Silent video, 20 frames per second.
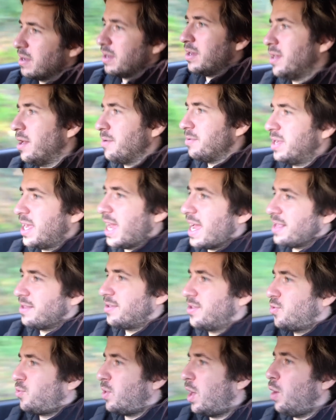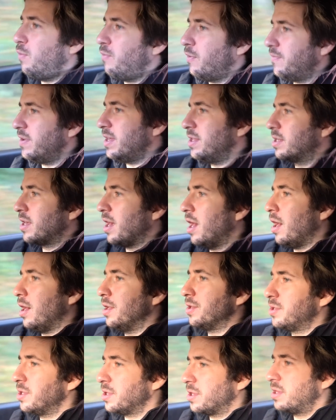you know, 10, 12 of these
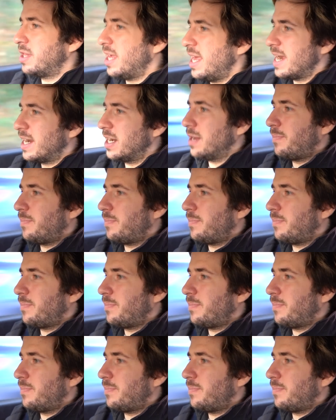cars just sitting